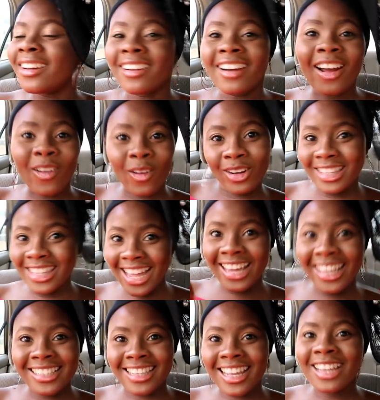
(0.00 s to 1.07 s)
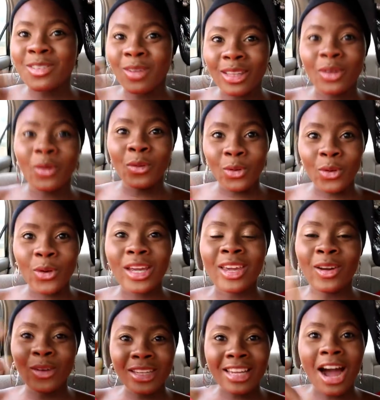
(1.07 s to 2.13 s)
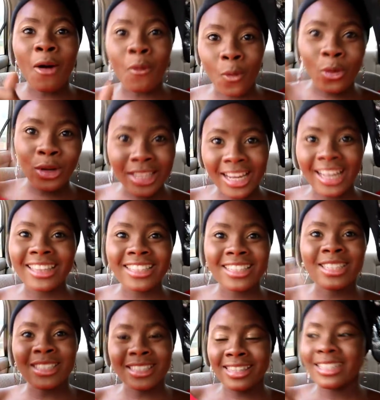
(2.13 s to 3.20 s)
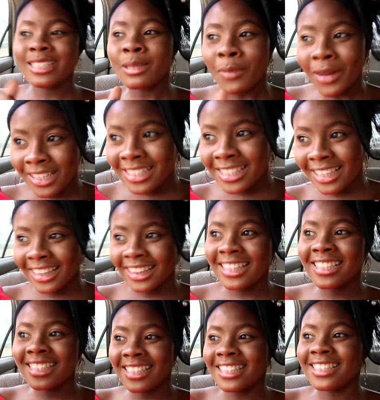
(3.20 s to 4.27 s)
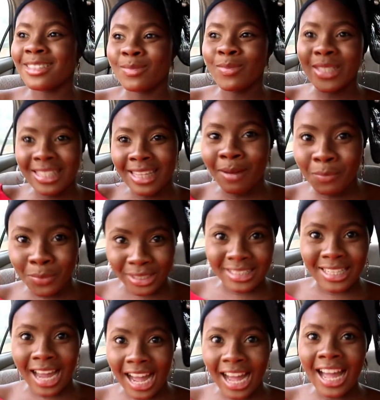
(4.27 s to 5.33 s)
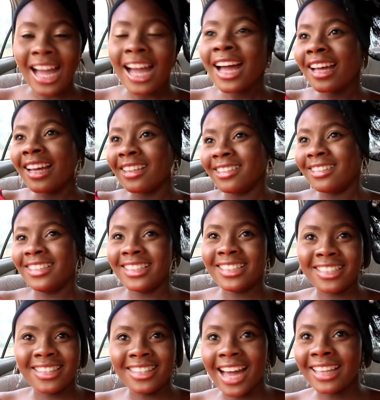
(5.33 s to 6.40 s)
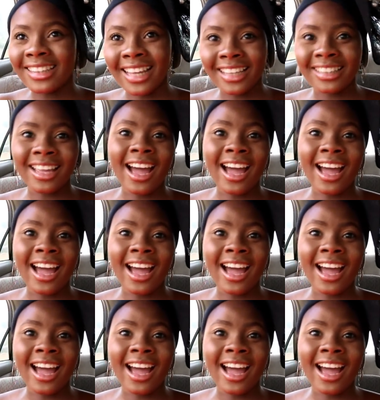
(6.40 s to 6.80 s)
recognize. That's when they'll know, okay, onya, onya, this is this person, this is Mr. Peter, this, that, that,